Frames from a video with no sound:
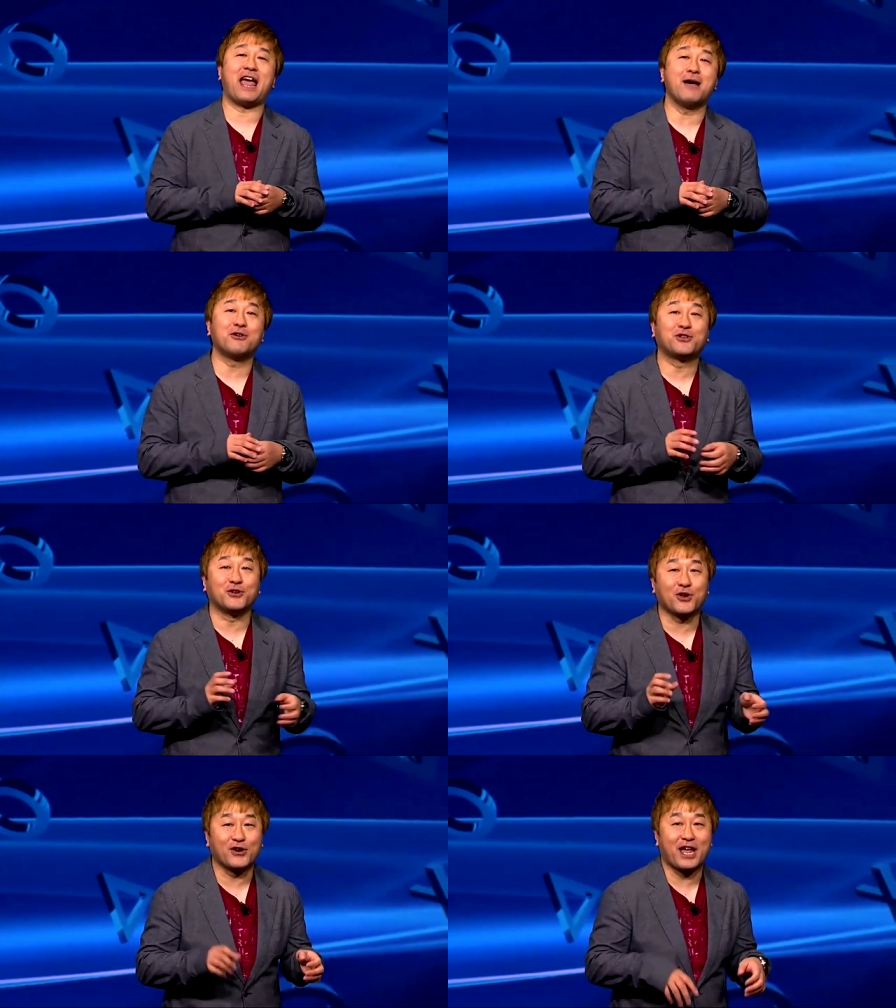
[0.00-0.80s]
able
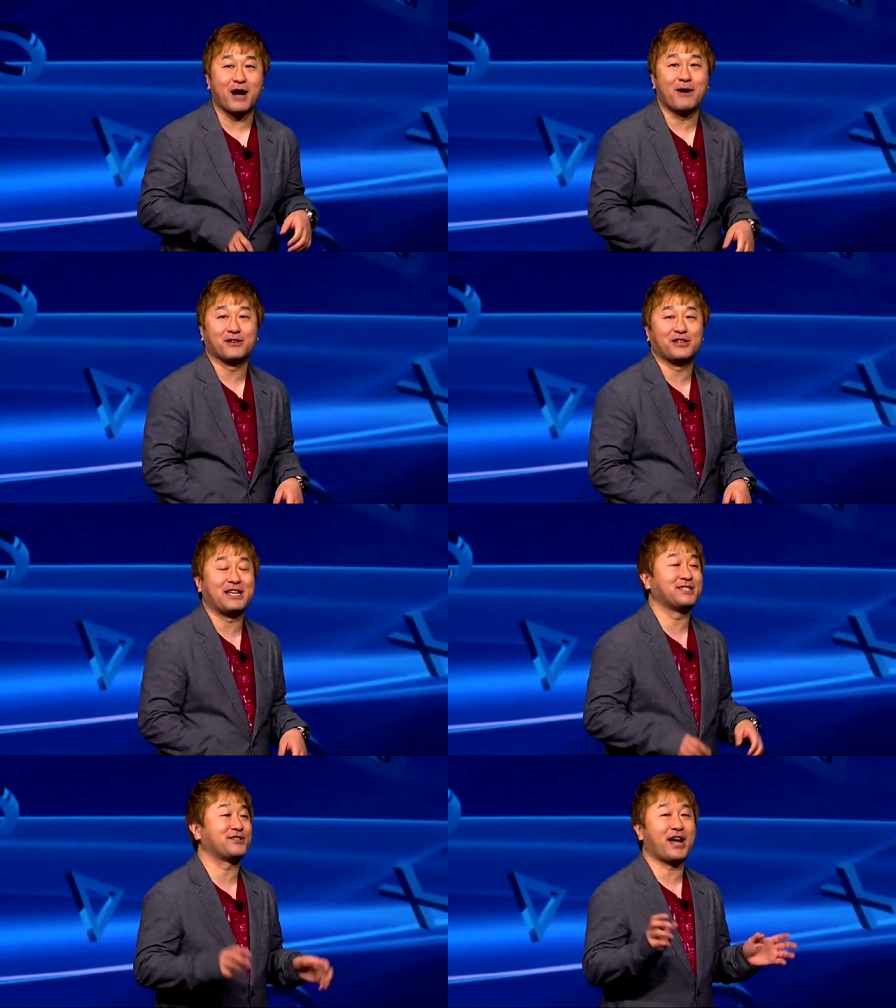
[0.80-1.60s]
to talk about
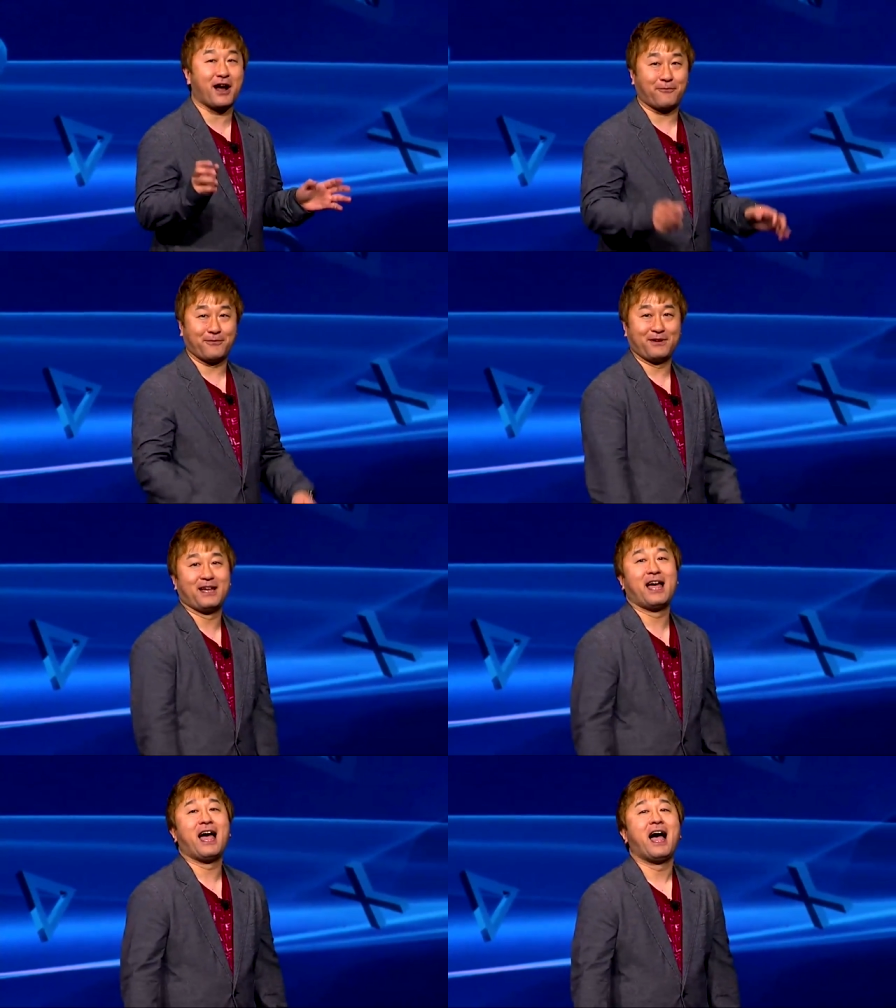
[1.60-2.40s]
this stuff.
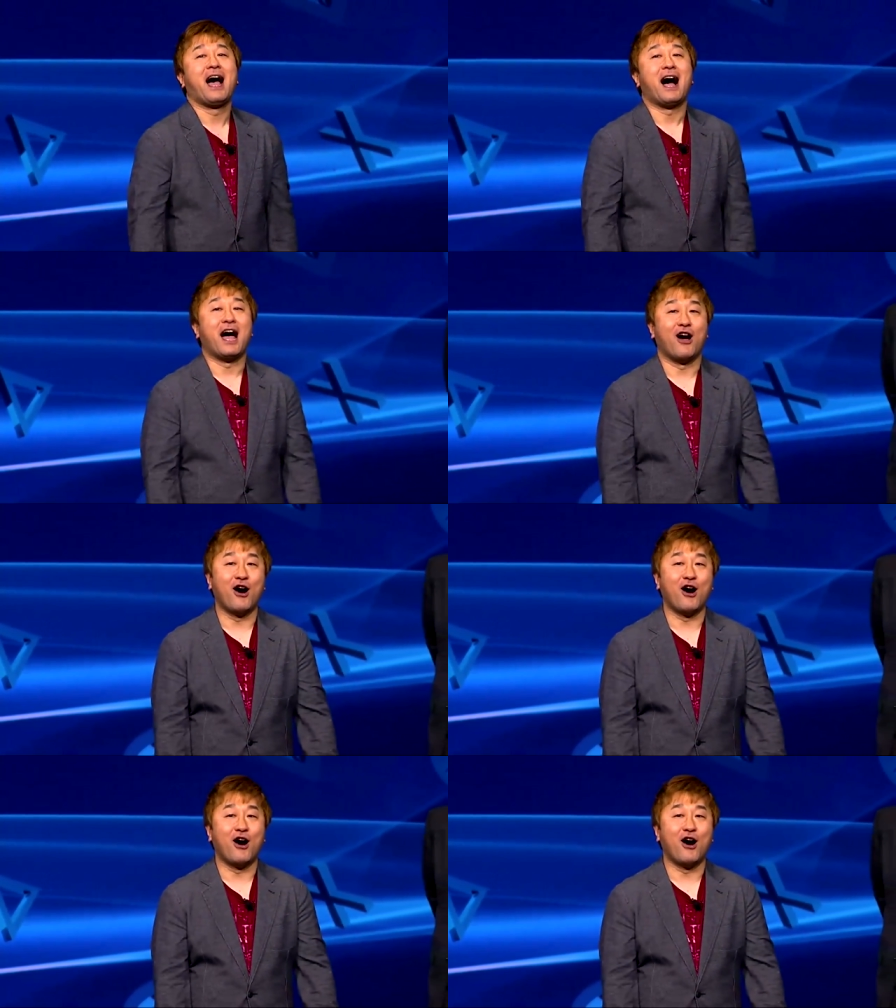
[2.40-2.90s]
I